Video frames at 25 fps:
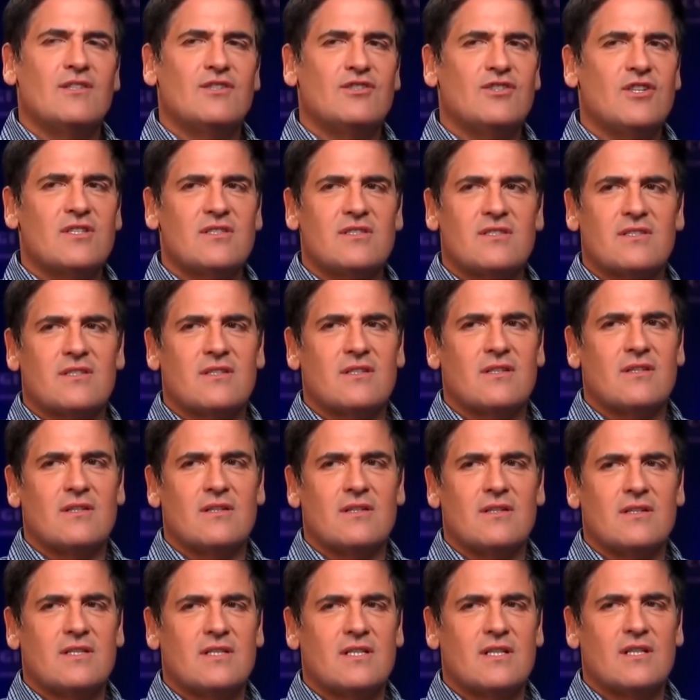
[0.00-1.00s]
Just
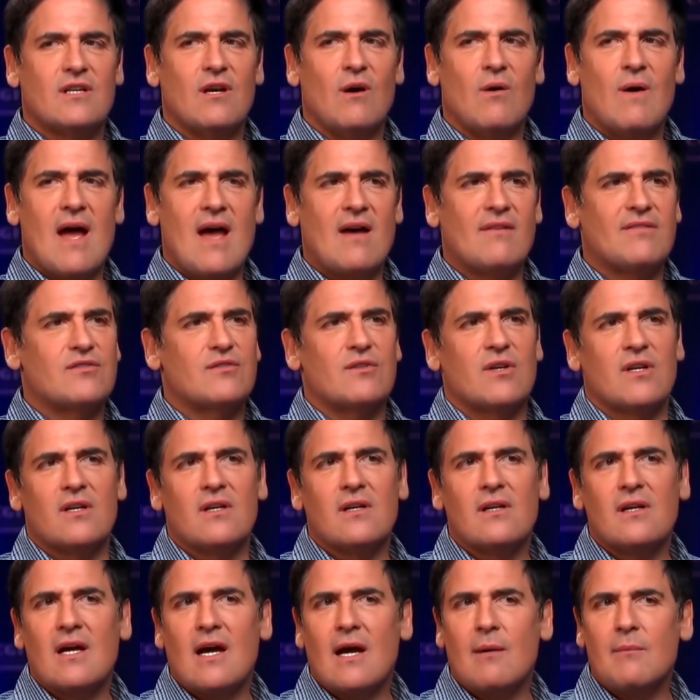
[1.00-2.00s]
to go after it.
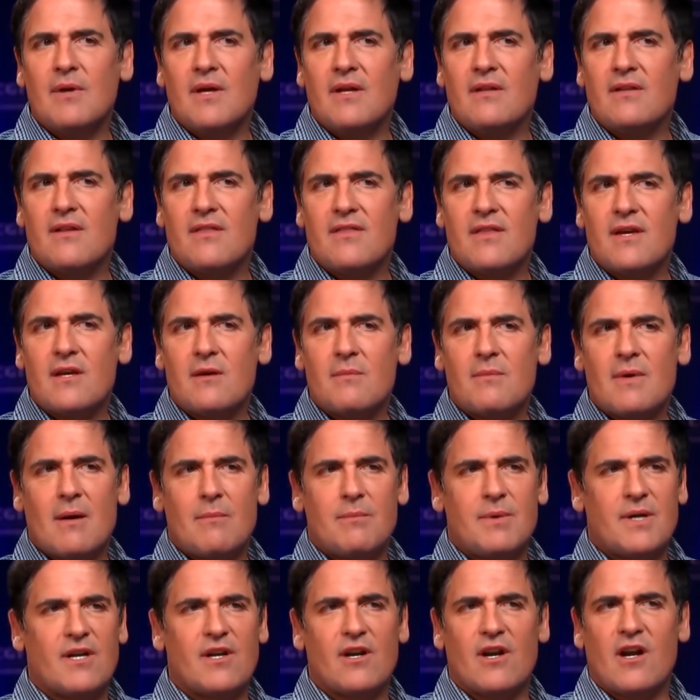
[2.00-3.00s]
I mean, the thing about
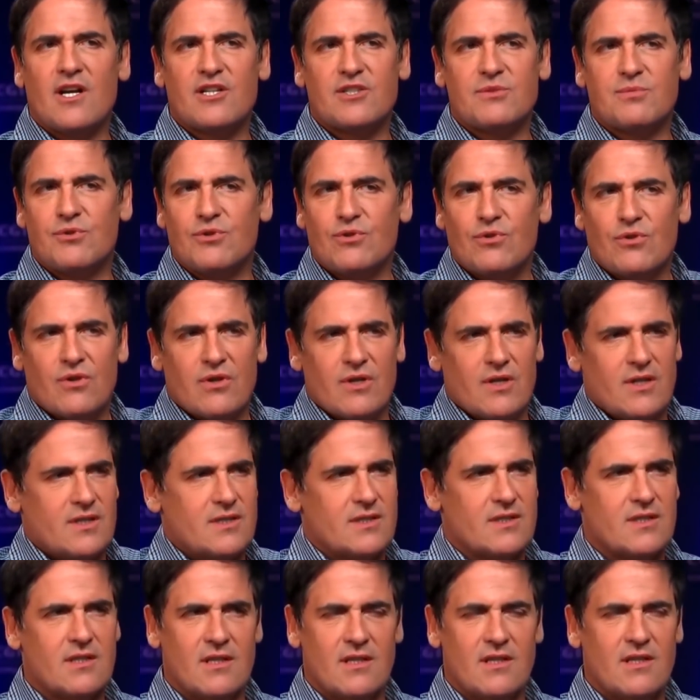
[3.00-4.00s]
being an entrepreneur
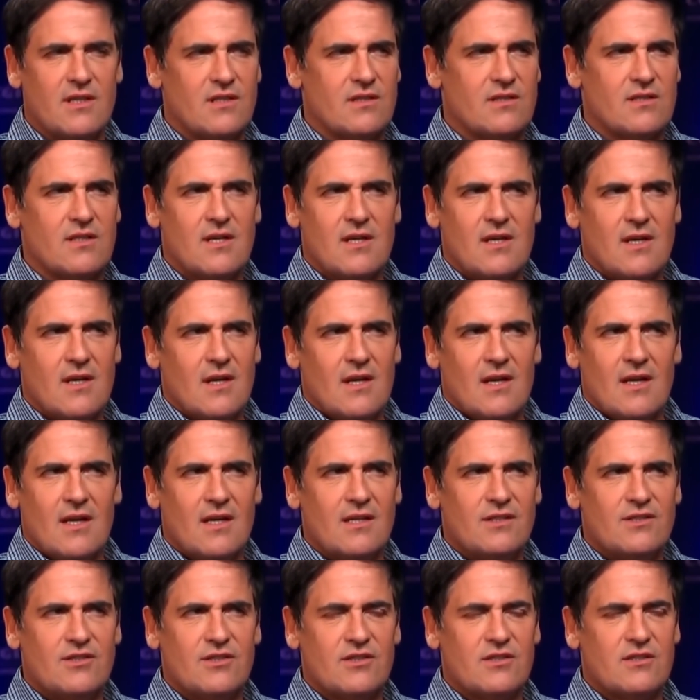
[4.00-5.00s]
is
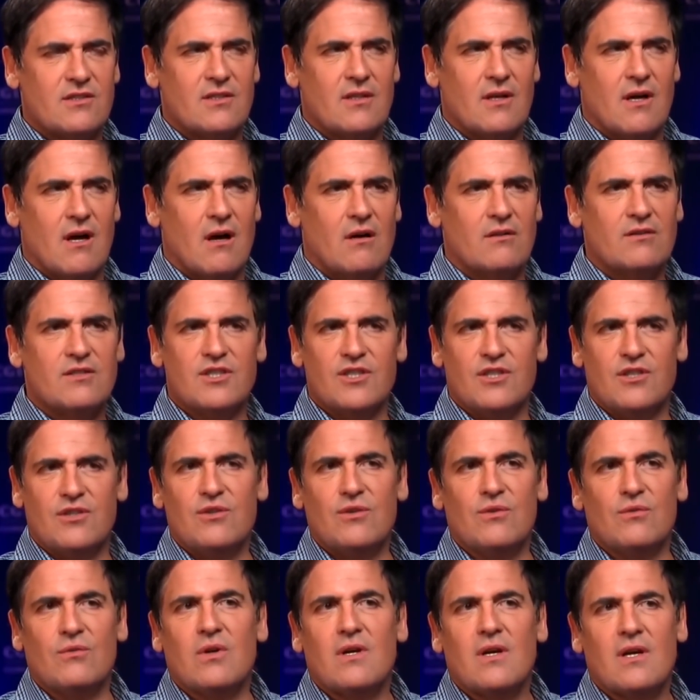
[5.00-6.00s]
it's just all to
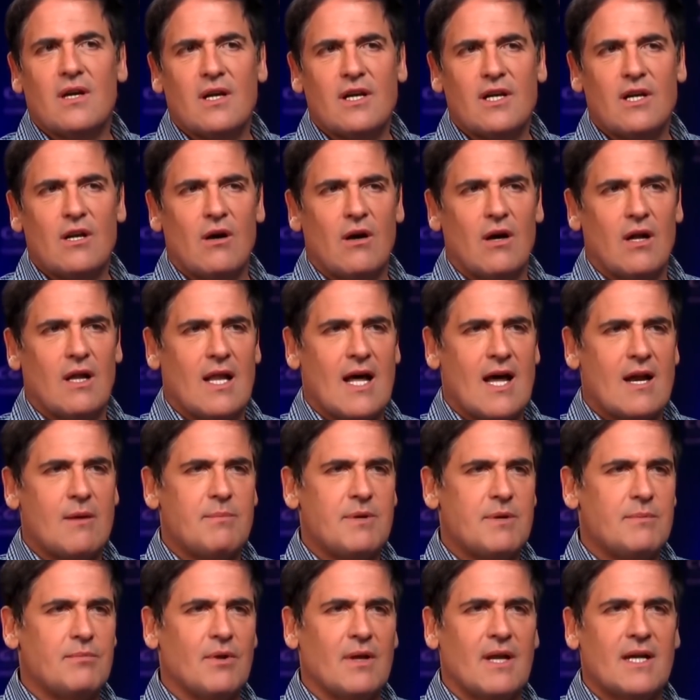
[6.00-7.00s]
you. You know, a lot of
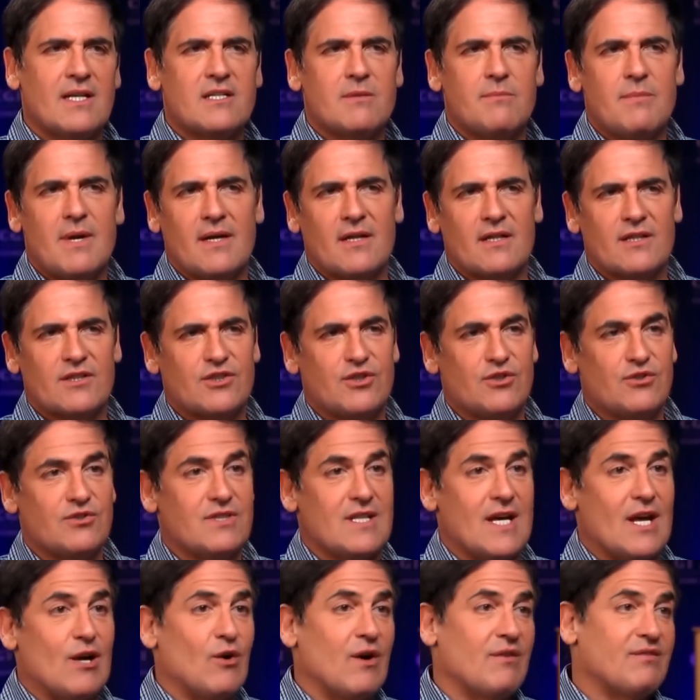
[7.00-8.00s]
people like to make excuses.
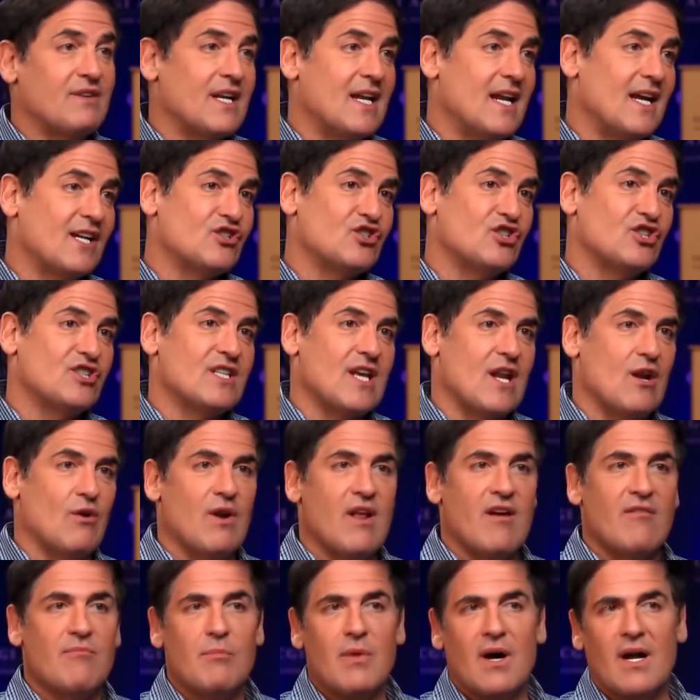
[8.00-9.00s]
I don't have connections, I don't
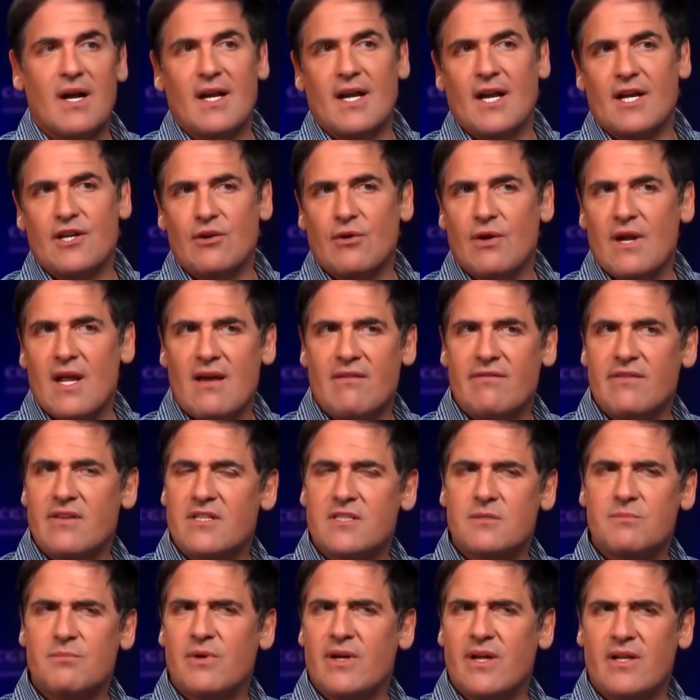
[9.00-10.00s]
have money, I don't have
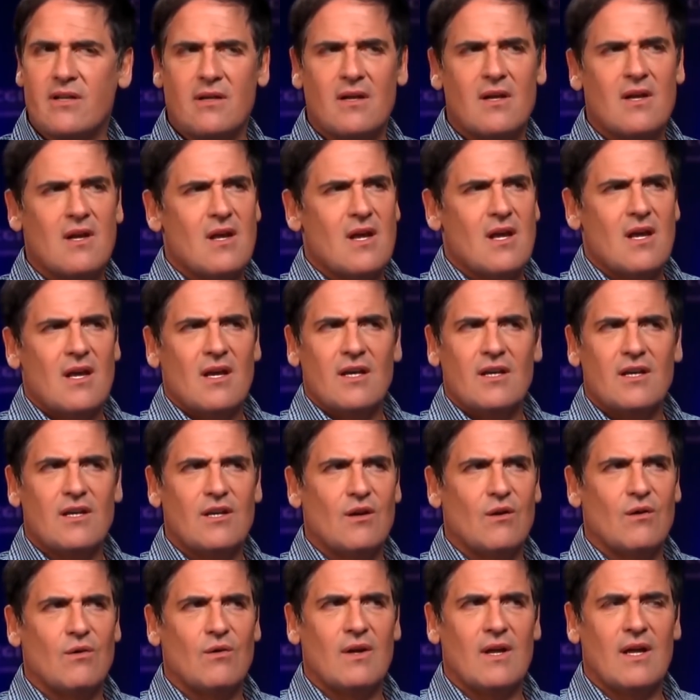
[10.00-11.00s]
this, but, you
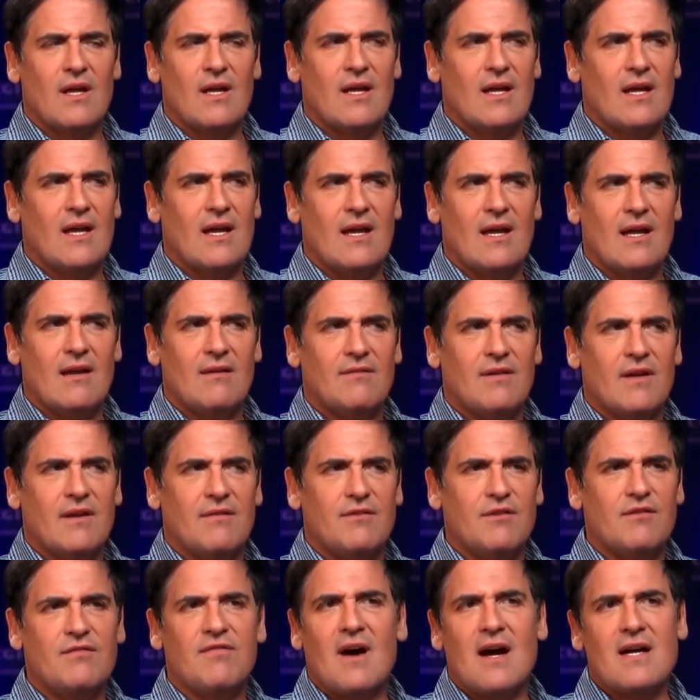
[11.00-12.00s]
know,
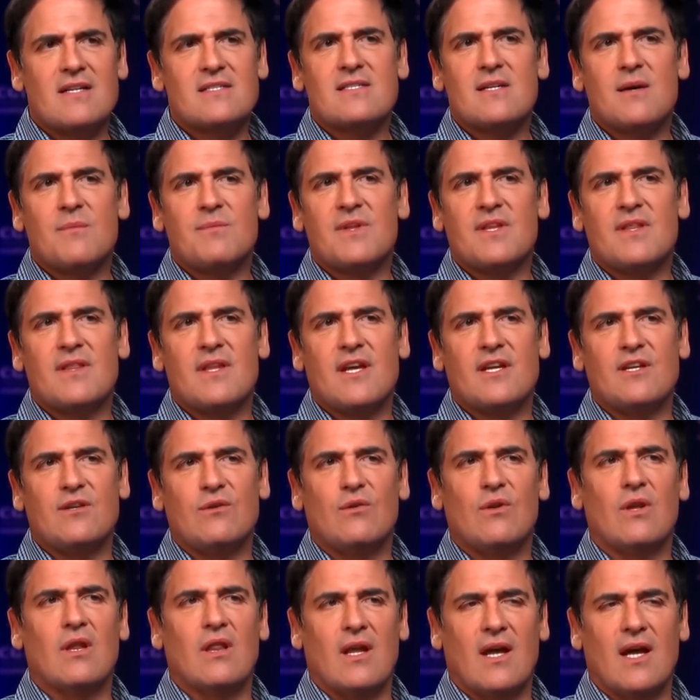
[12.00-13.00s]
if you find something that you
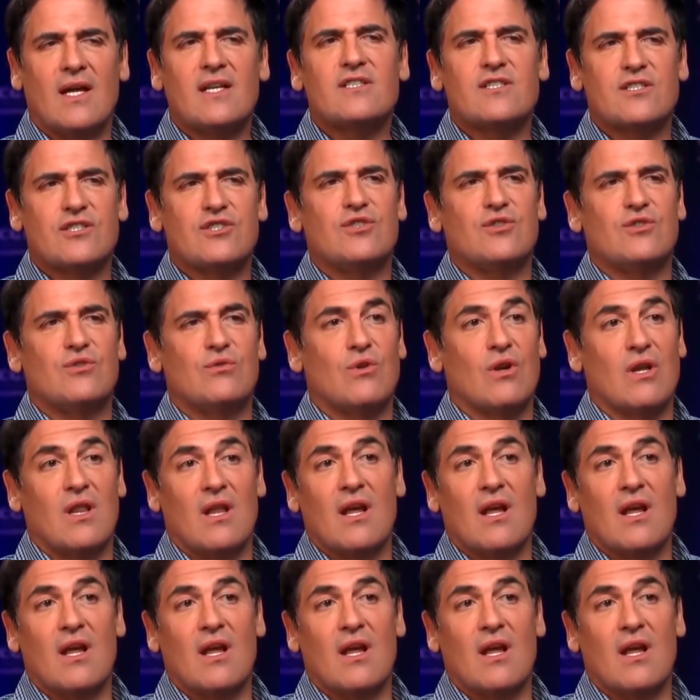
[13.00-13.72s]
like to do